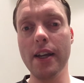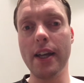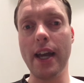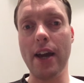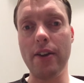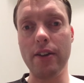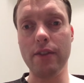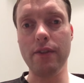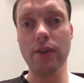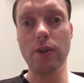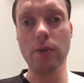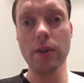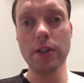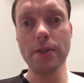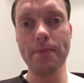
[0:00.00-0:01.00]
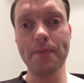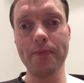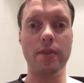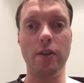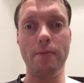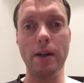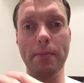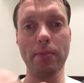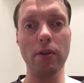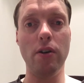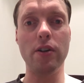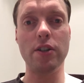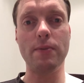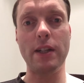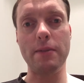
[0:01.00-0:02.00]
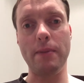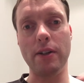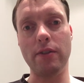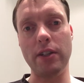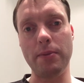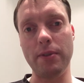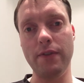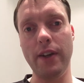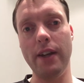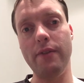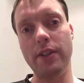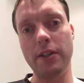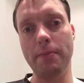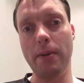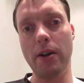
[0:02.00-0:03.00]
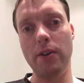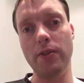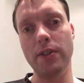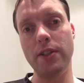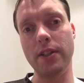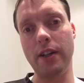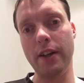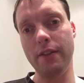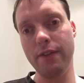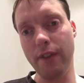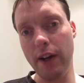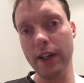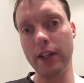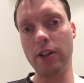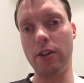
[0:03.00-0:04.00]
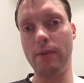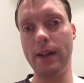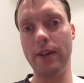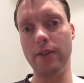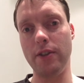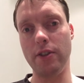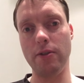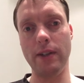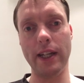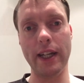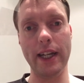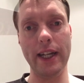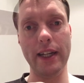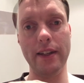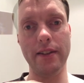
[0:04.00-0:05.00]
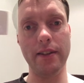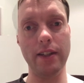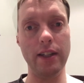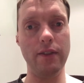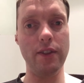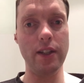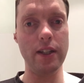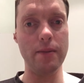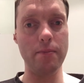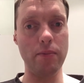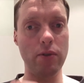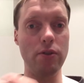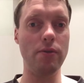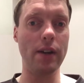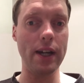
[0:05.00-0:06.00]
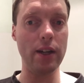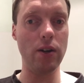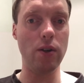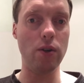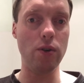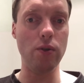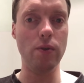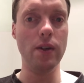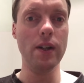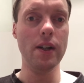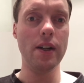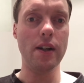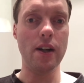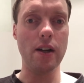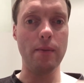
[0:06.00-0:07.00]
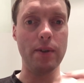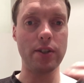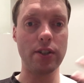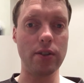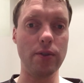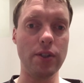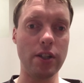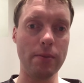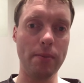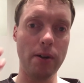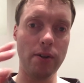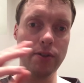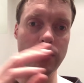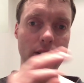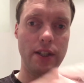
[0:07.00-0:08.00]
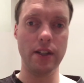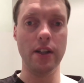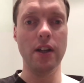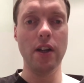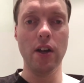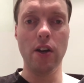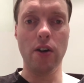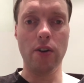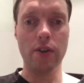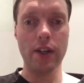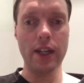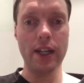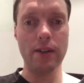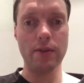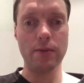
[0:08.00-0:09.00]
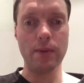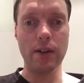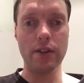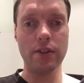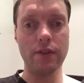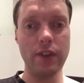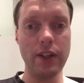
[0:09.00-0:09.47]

carrying forward. On my blog, as well as my Christmas favourites post, I finally got around to doing a DVD and Blu-ray haul, which I also posted on here as well as a